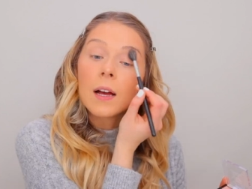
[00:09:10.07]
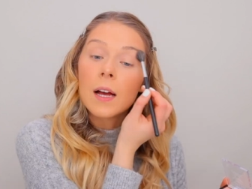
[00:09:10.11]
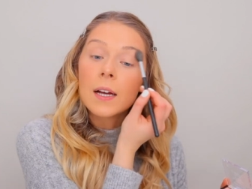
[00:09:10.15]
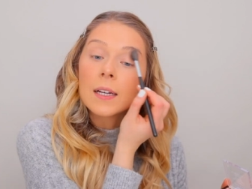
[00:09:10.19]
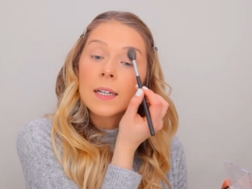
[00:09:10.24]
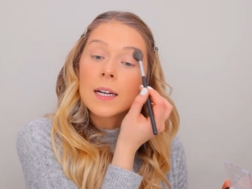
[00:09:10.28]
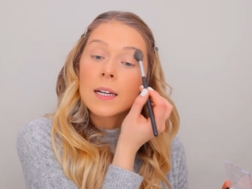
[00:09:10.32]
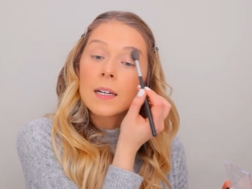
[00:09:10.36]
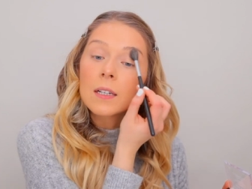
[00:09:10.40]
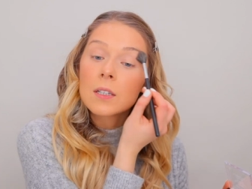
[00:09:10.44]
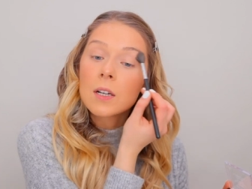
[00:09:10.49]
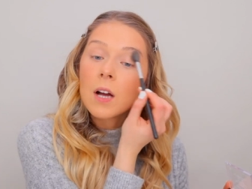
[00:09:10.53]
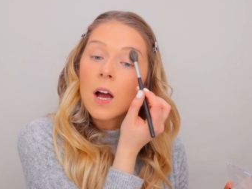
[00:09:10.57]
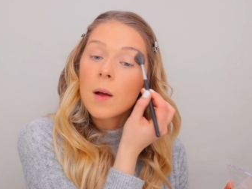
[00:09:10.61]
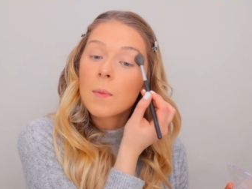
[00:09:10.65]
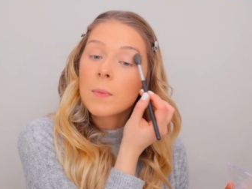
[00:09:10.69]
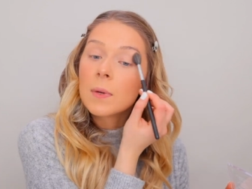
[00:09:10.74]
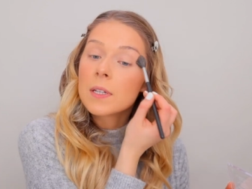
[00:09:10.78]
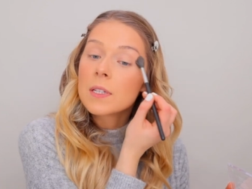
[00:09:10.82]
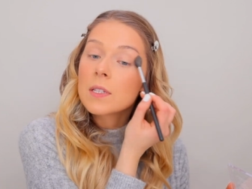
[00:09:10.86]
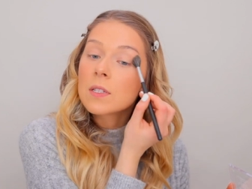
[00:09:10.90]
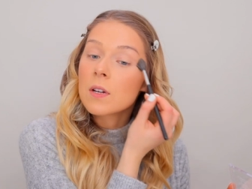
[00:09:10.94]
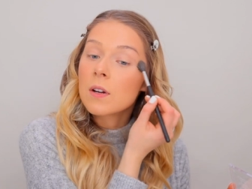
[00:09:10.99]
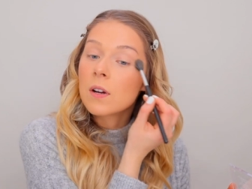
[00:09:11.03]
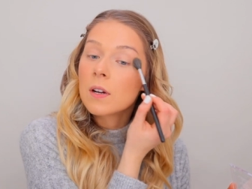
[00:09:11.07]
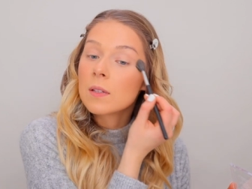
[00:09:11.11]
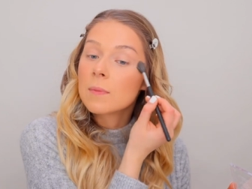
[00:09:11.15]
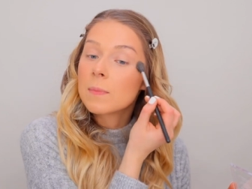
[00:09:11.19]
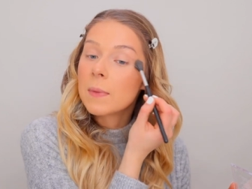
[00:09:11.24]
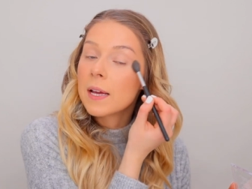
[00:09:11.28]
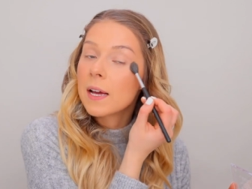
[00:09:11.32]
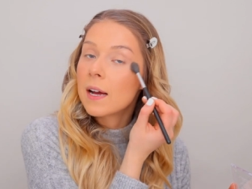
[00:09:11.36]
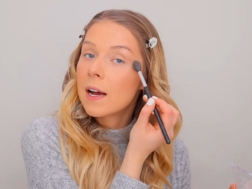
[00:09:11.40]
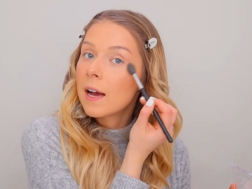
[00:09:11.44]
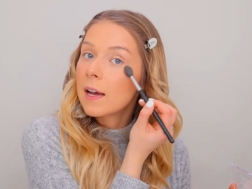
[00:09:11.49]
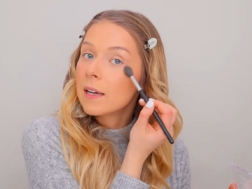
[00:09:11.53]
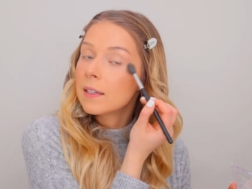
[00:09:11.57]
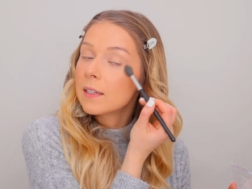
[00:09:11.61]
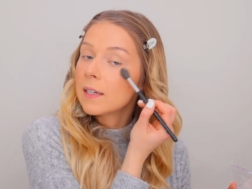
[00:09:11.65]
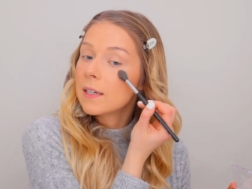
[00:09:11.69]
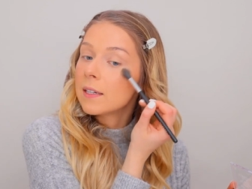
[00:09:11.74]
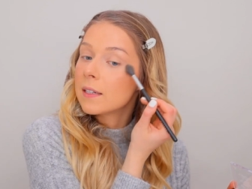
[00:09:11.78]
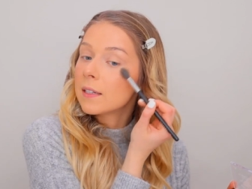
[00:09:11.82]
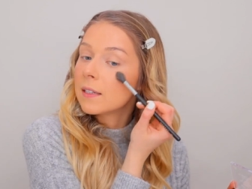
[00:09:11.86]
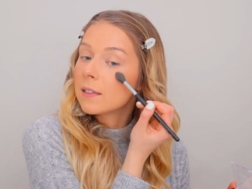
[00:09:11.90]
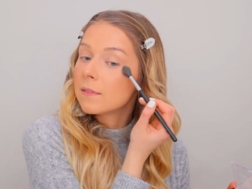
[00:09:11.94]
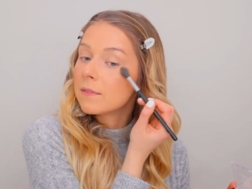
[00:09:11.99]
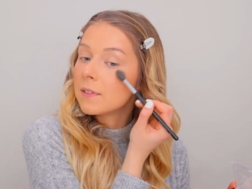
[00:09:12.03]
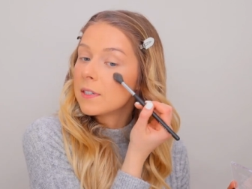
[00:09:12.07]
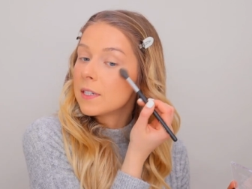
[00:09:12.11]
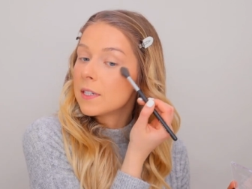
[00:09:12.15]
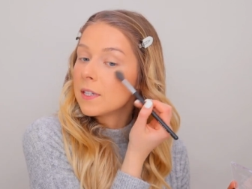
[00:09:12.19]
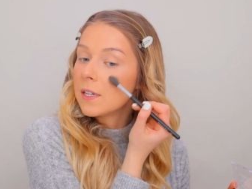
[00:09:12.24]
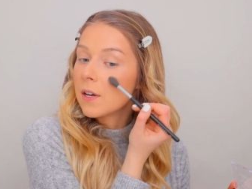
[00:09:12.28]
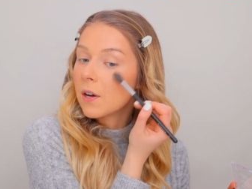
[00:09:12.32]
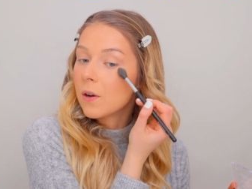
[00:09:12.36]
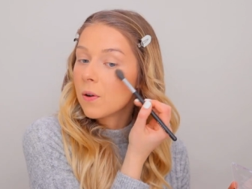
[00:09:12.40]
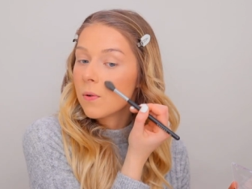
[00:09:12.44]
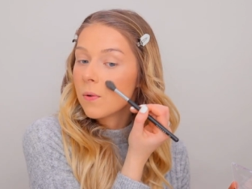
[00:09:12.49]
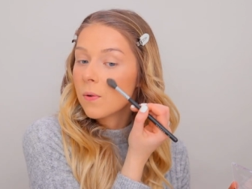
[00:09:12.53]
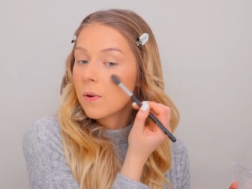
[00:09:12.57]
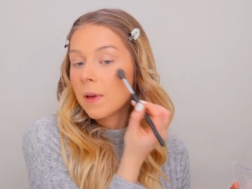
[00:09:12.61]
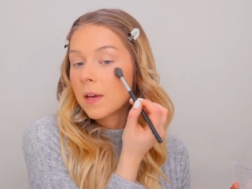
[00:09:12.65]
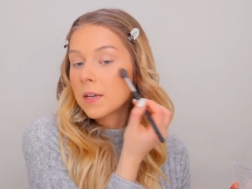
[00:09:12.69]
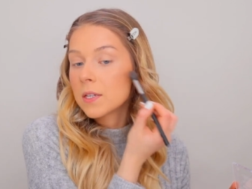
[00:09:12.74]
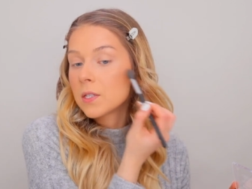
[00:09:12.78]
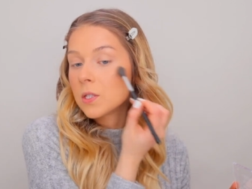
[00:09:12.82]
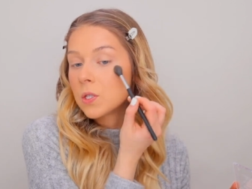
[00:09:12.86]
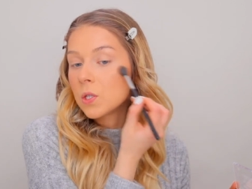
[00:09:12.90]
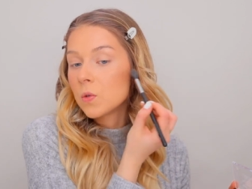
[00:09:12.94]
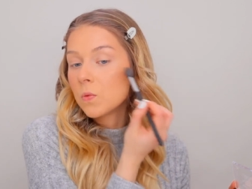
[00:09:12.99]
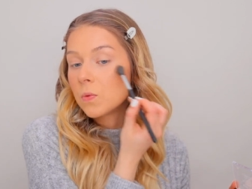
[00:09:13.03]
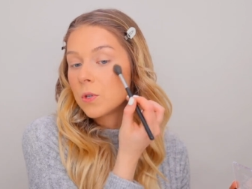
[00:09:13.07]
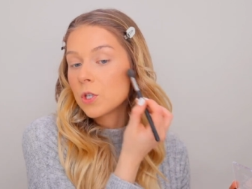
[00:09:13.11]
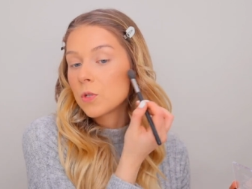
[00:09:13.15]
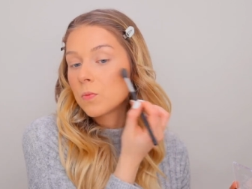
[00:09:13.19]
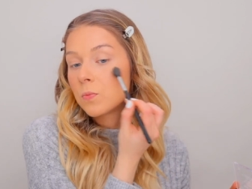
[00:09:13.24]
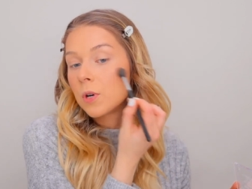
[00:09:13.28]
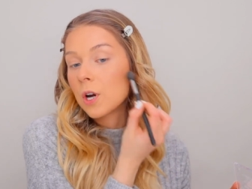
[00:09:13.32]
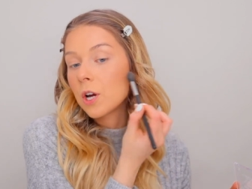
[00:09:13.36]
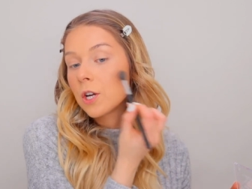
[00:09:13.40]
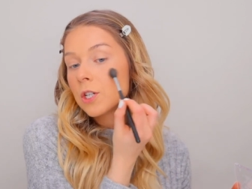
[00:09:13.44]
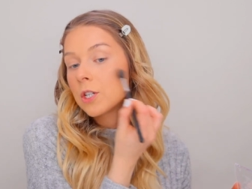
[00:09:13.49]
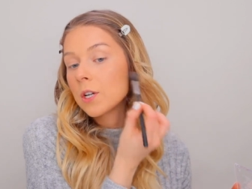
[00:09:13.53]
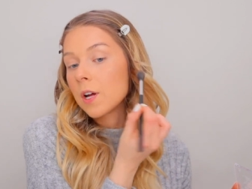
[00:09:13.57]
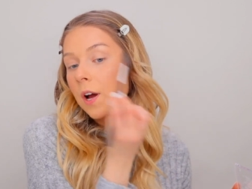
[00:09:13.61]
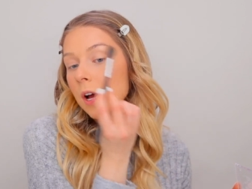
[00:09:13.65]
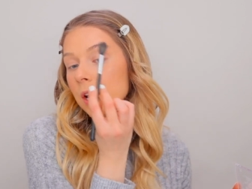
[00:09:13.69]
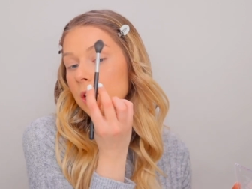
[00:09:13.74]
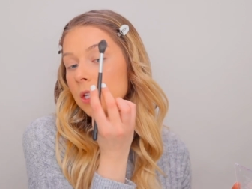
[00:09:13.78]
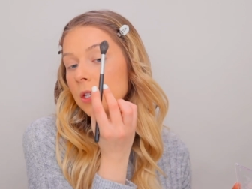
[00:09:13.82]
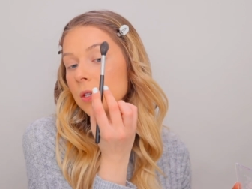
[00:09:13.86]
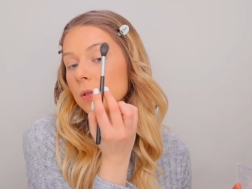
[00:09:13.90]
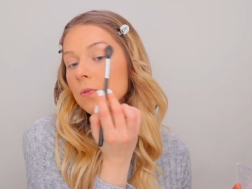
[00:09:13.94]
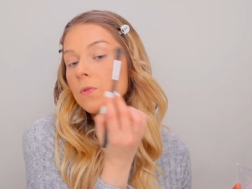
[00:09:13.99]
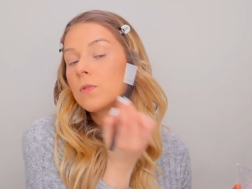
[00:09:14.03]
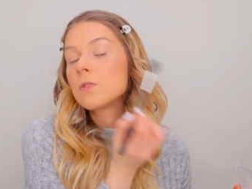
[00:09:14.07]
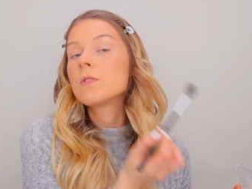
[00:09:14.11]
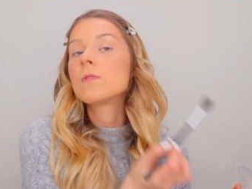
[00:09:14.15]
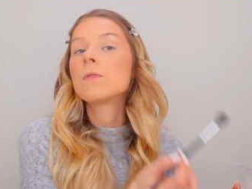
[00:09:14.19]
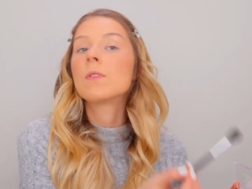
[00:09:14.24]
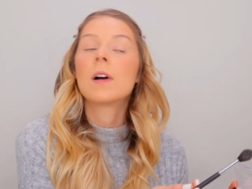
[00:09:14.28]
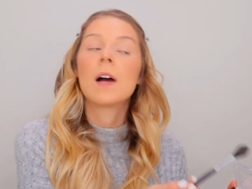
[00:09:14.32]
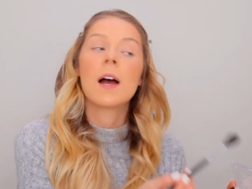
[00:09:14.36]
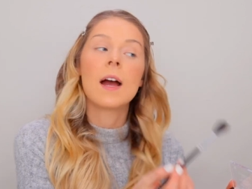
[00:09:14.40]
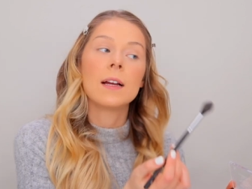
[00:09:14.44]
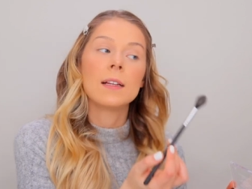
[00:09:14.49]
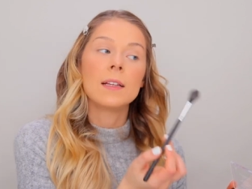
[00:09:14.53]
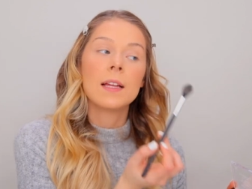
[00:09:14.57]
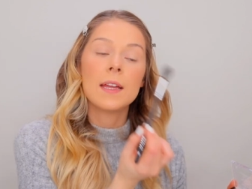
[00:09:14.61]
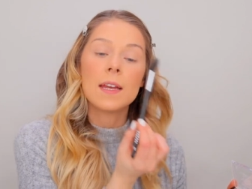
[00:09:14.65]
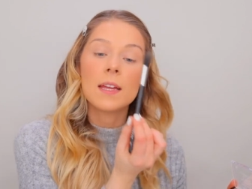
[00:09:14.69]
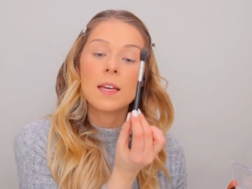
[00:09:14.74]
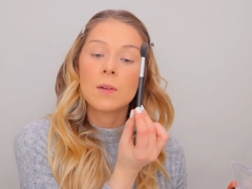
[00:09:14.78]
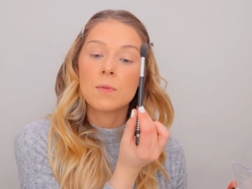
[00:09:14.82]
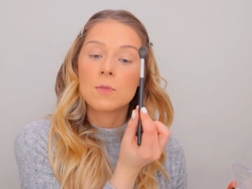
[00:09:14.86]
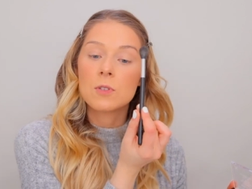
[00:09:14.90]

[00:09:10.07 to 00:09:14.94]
I got a comment on my highlighter video as to which brush I used for highlighting,